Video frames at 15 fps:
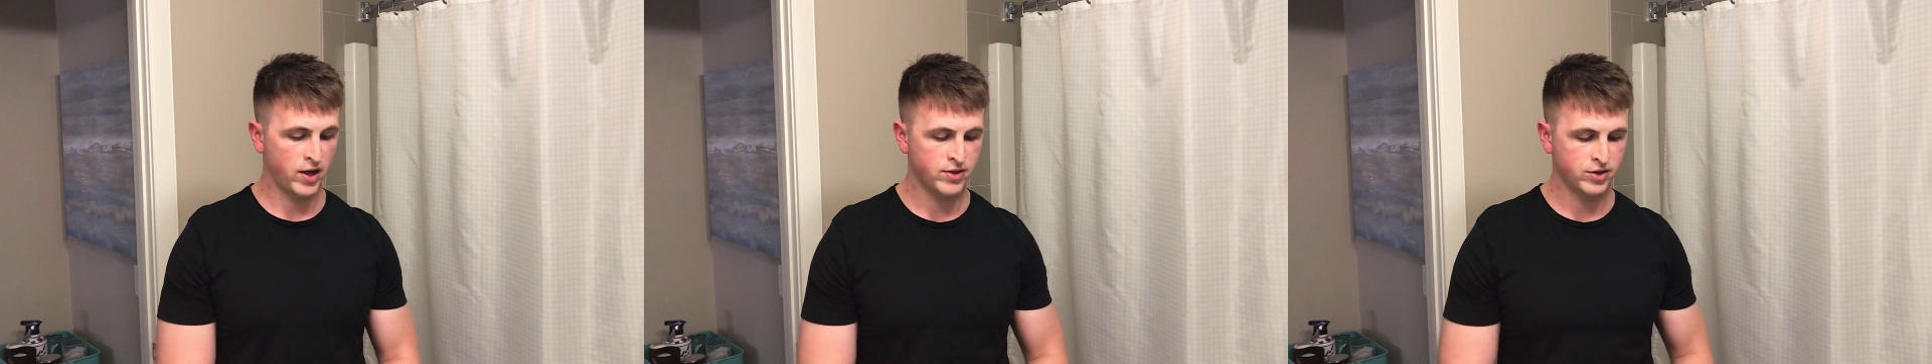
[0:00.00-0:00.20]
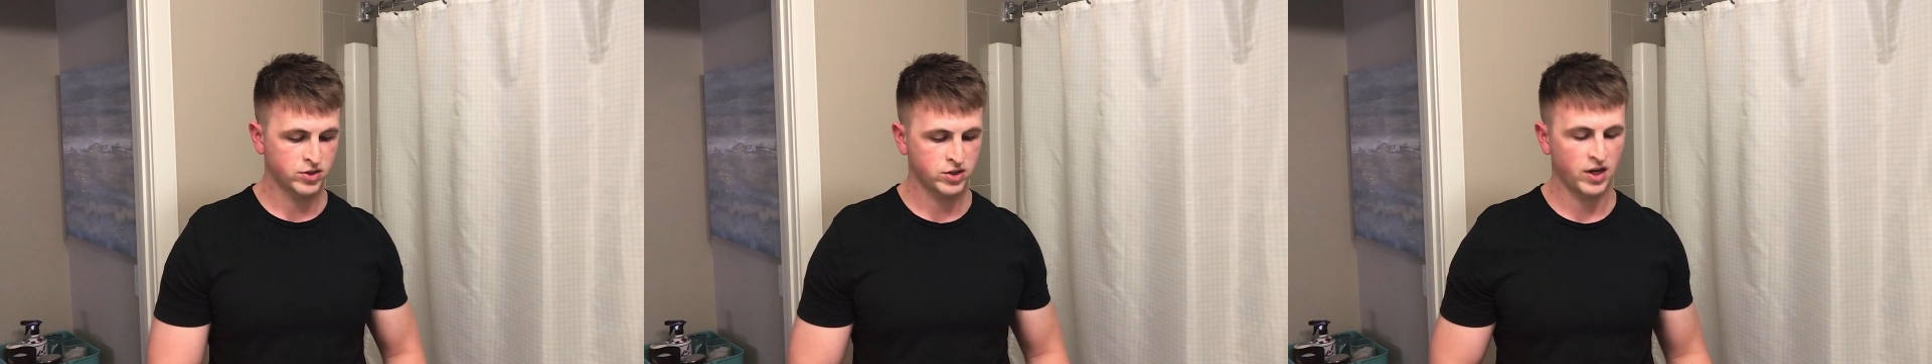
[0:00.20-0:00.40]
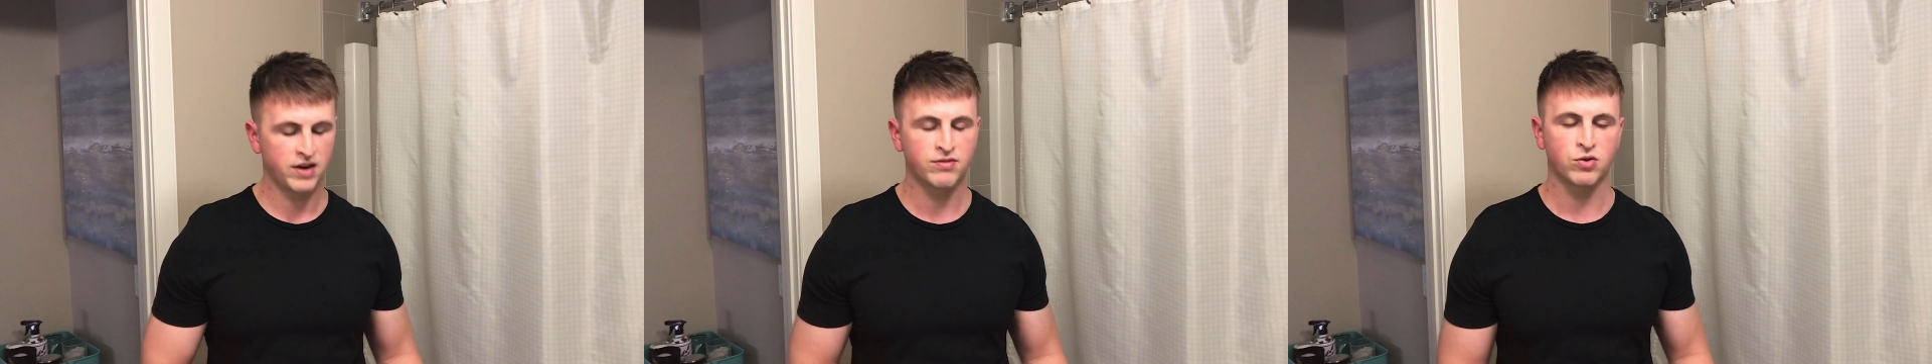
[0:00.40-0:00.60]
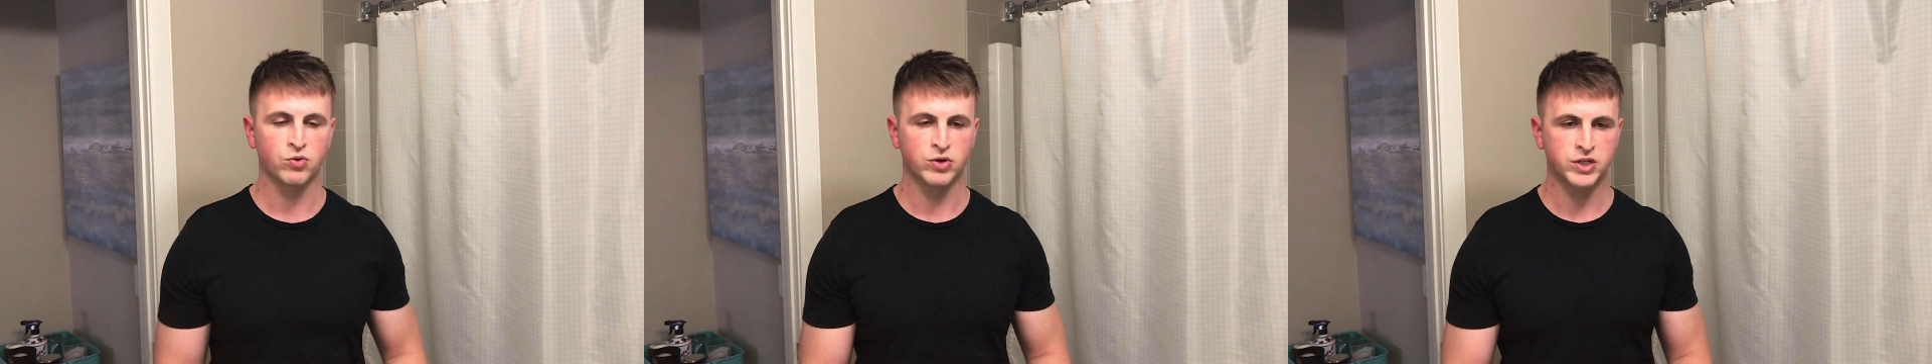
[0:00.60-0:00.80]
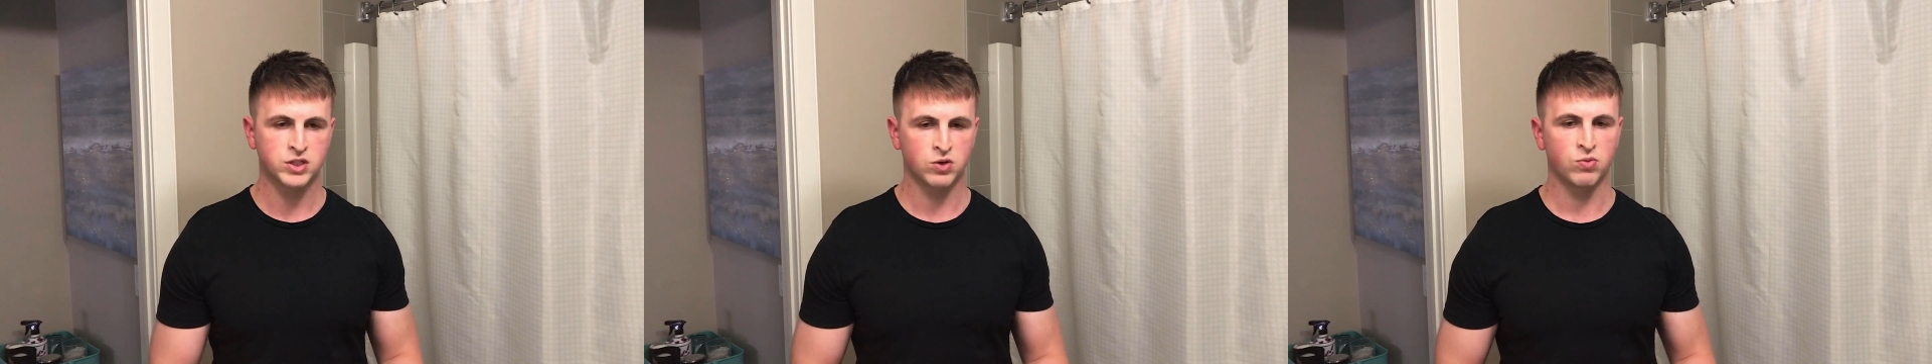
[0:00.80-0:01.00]
and there's kind of a
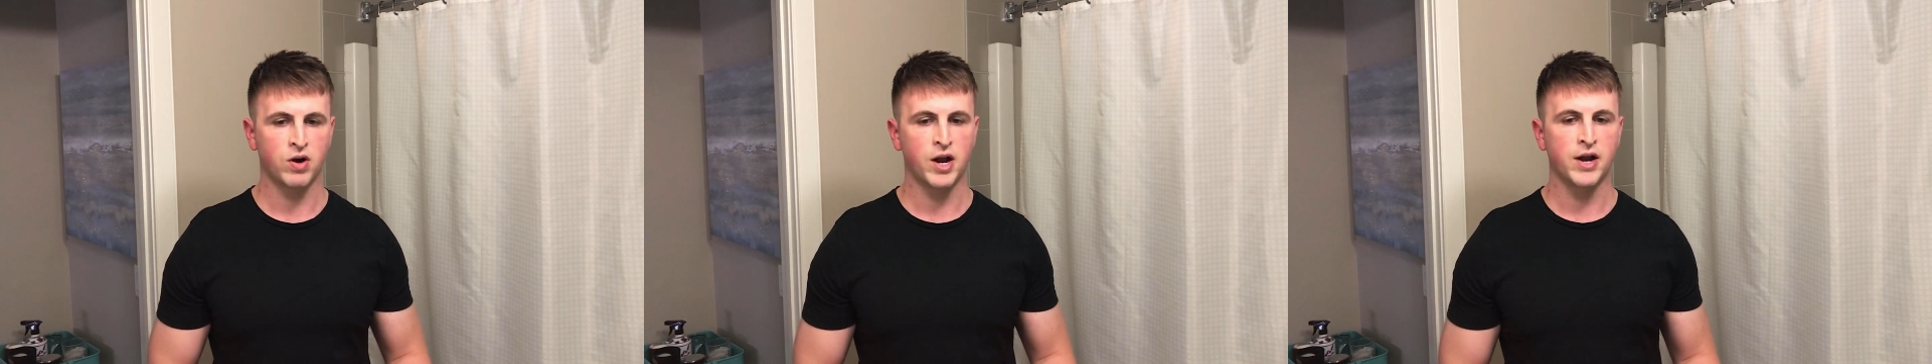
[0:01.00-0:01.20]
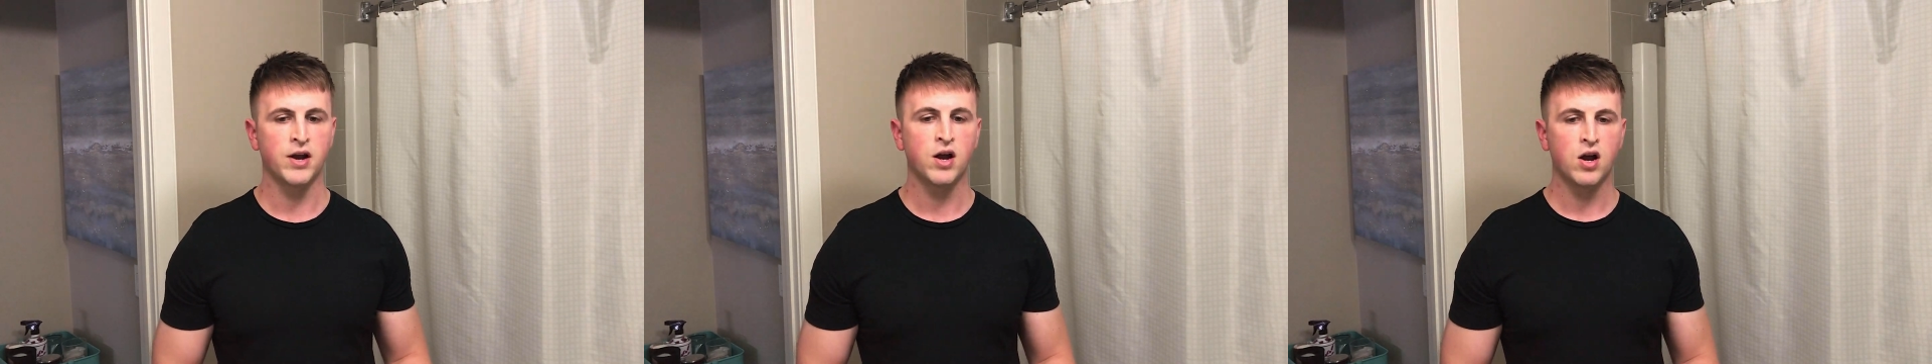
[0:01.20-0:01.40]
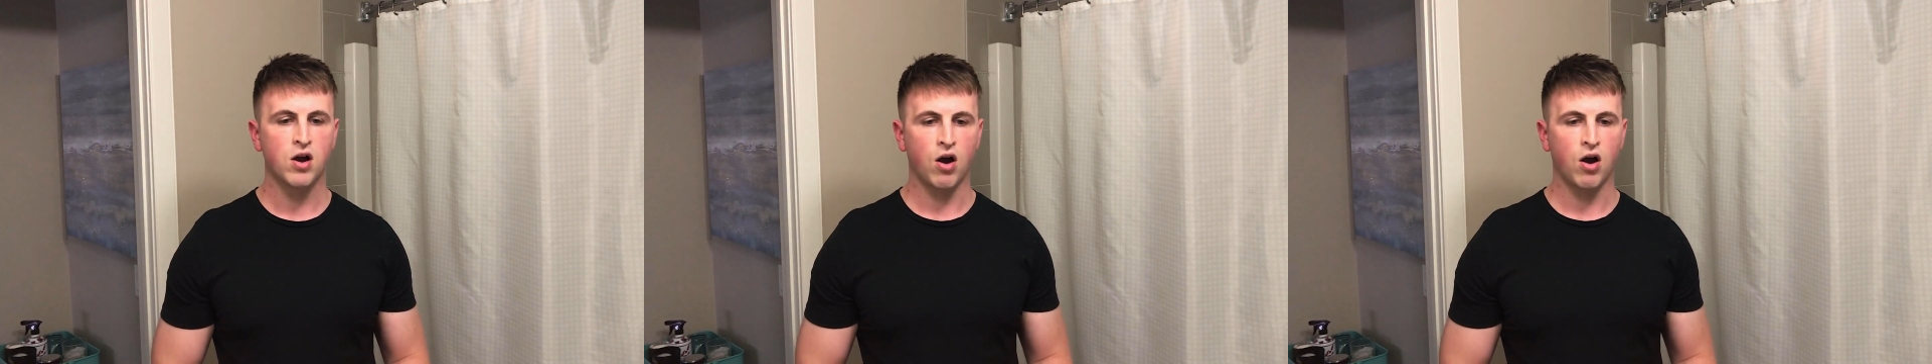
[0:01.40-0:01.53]
reason why